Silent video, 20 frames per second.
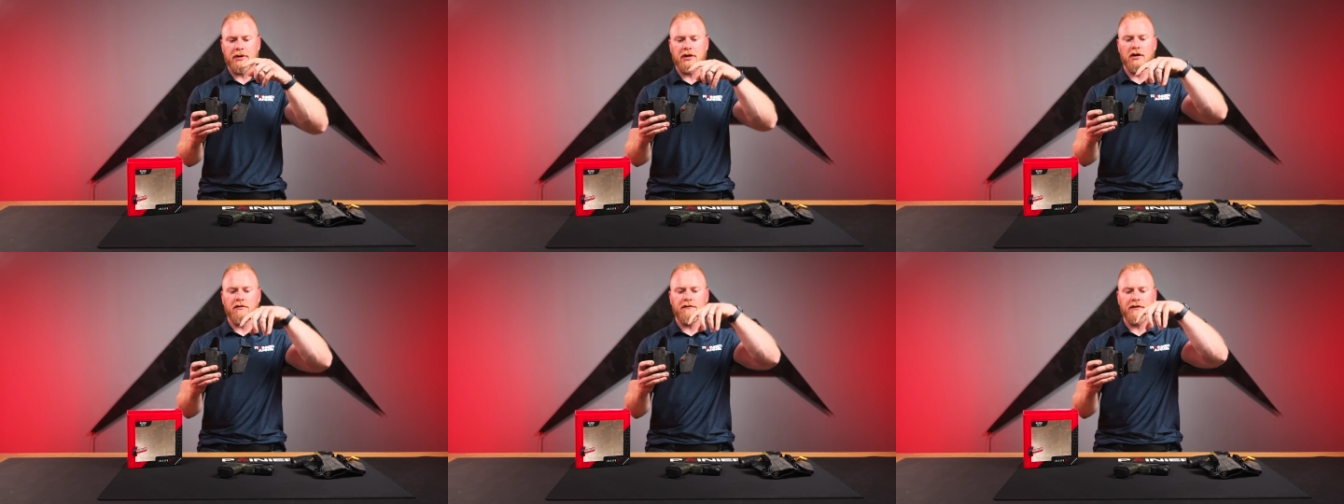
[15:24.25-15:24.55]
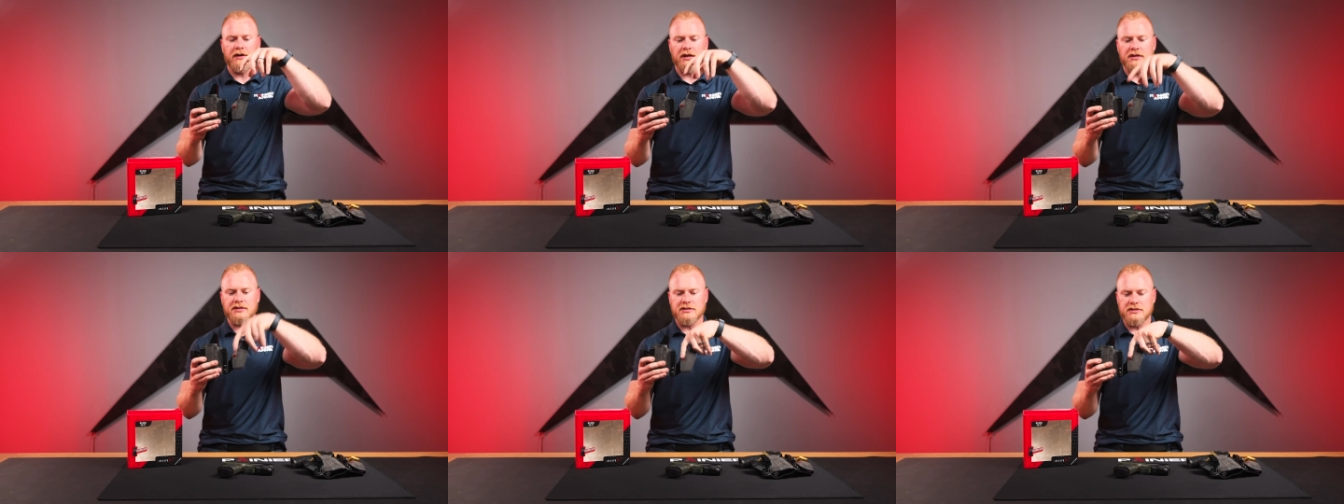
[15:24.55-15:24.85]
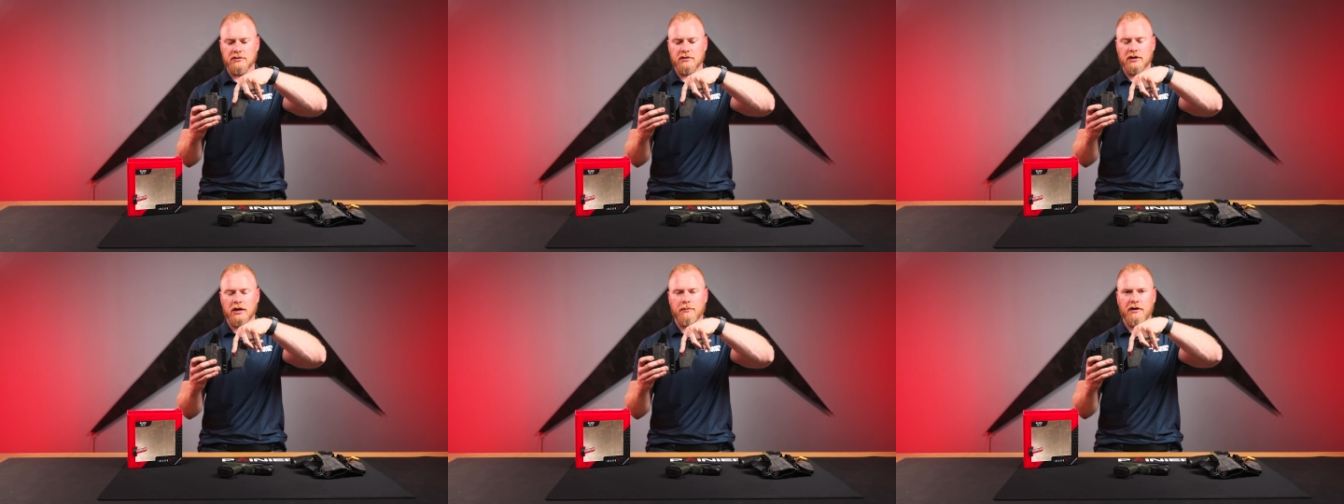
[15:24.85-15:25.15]
enough and I can
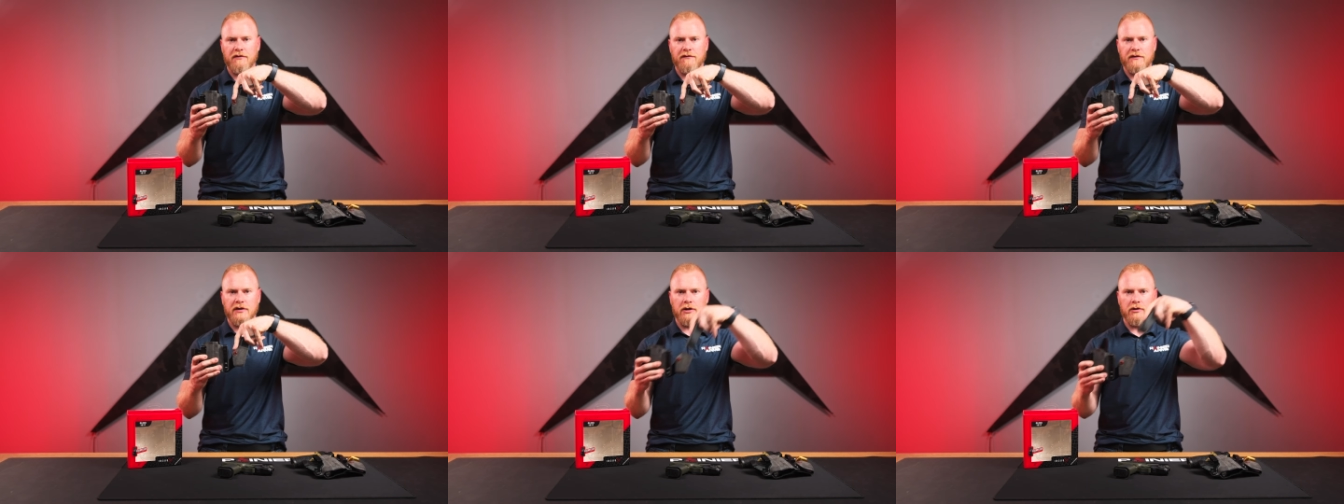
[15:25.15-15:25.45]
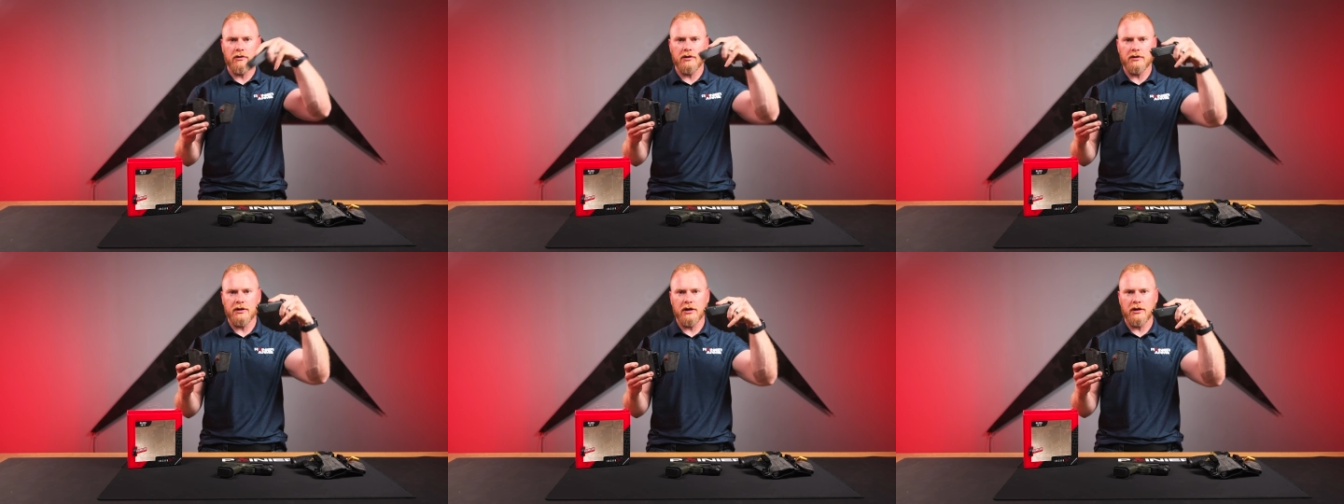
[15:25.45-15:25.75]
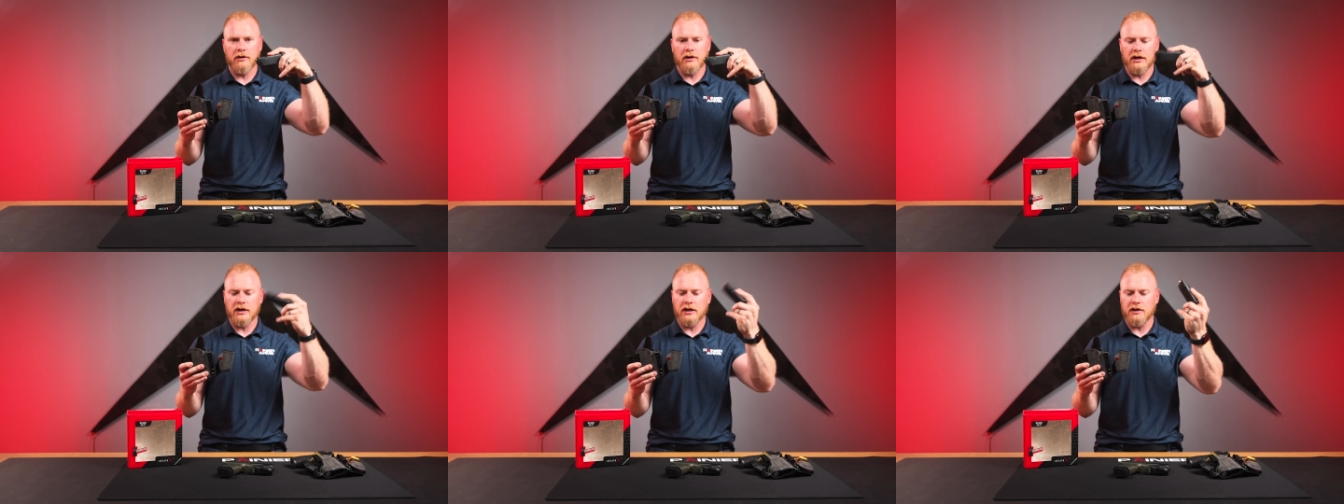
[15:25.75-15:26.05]
still get my finger in
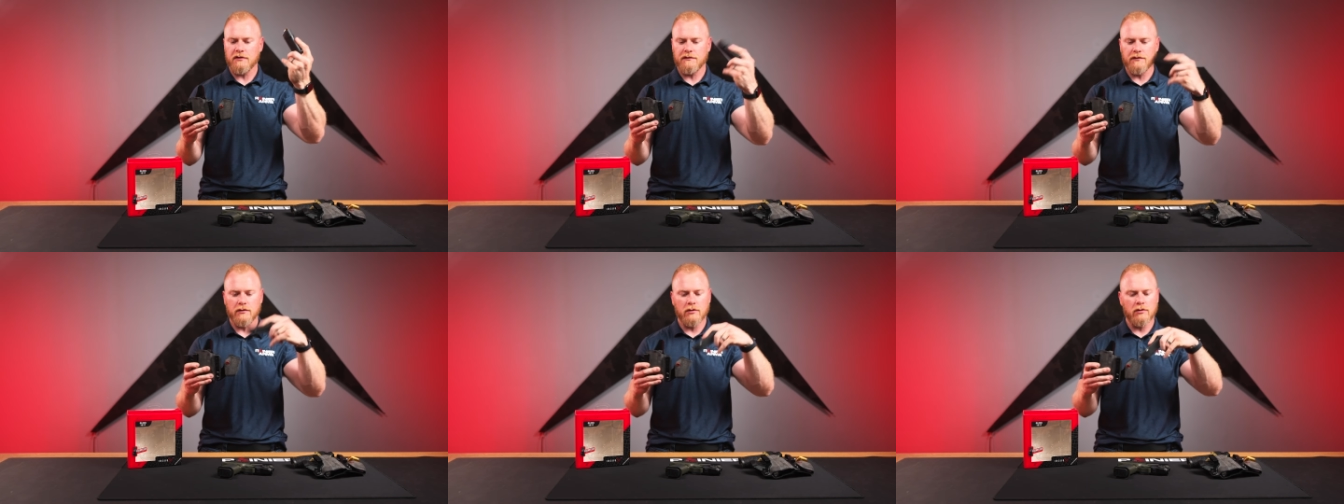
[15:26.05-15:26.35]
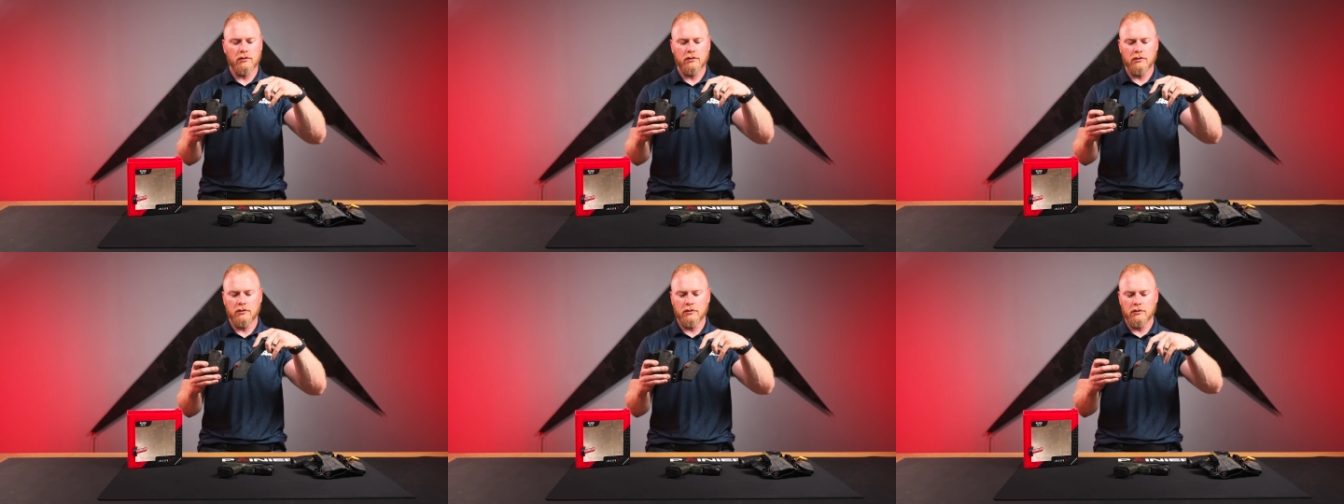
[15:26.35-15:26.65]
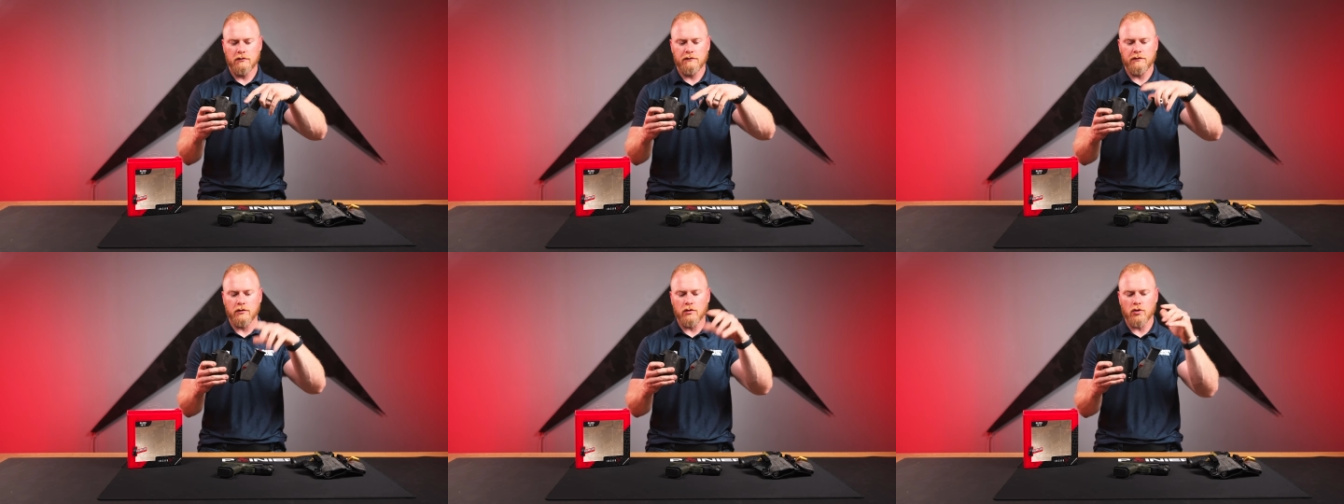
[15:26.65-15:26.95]
there and get full
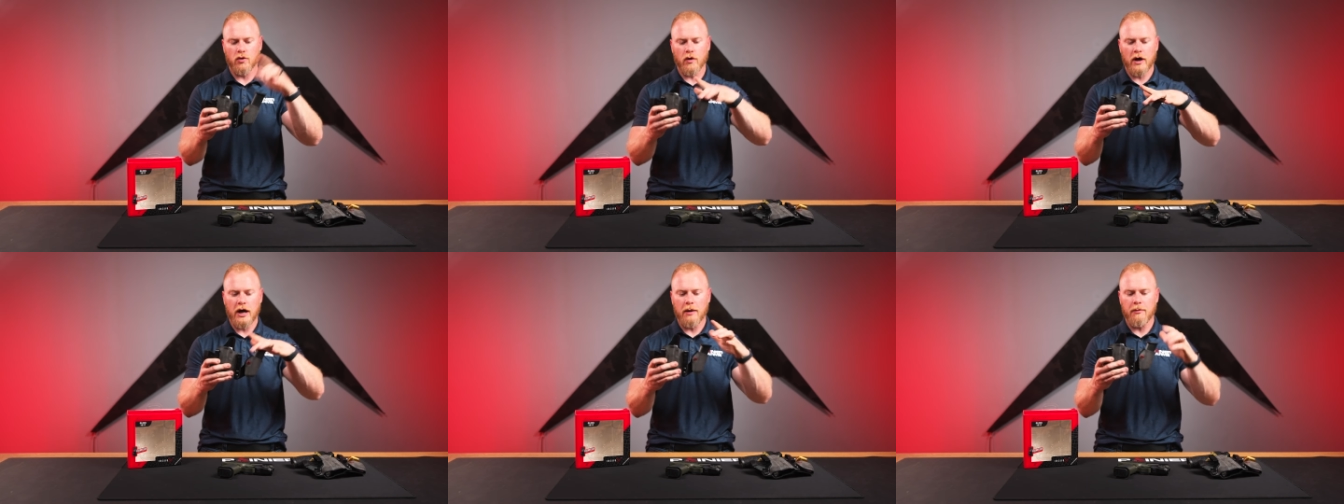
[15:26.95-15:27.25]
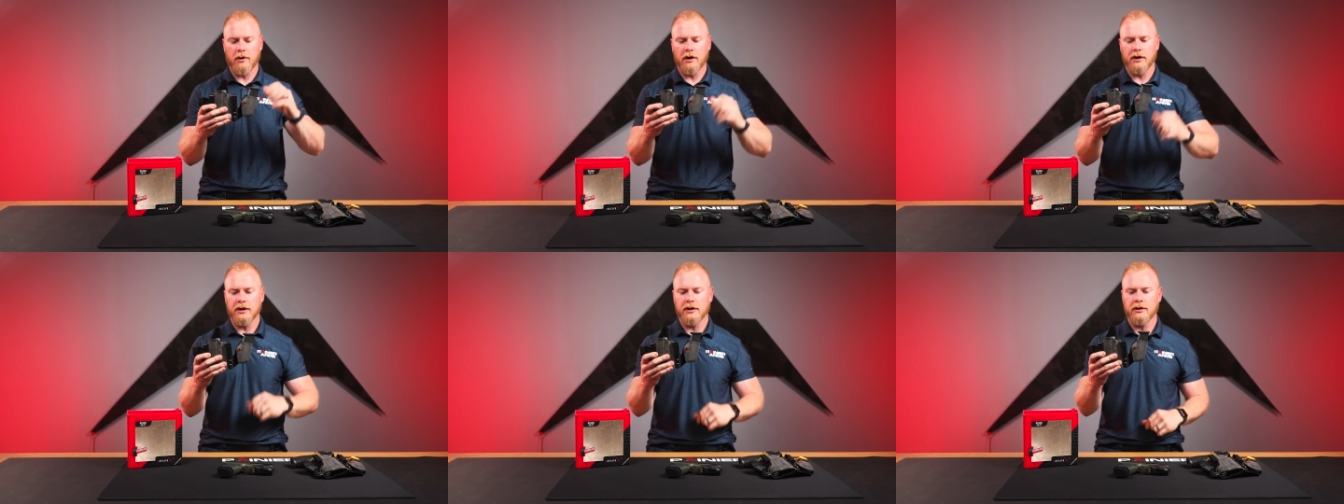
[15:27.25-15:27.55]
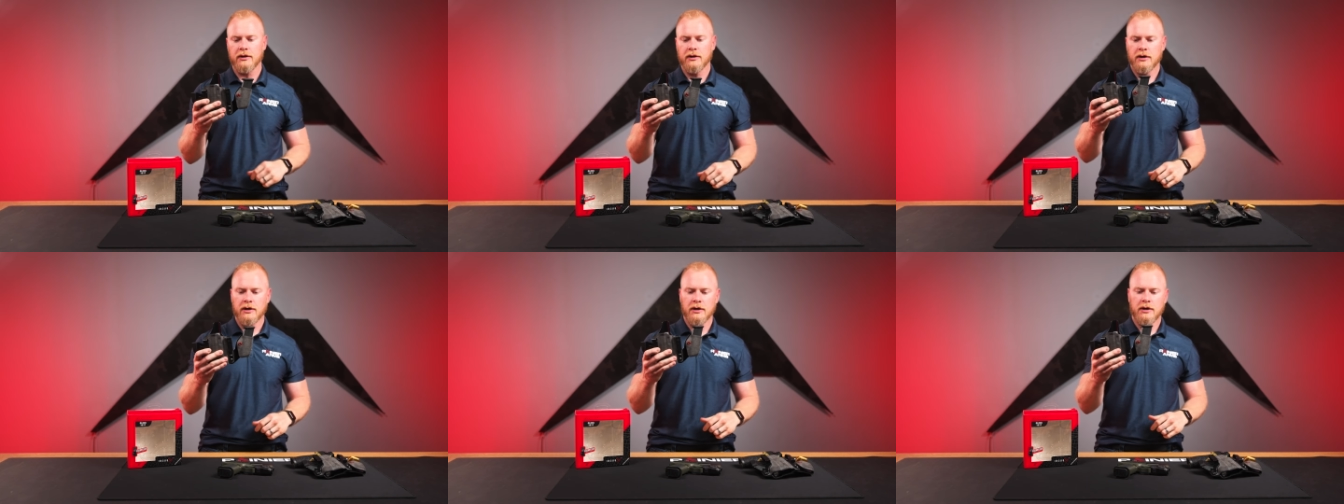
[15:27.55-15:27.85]
grab on it.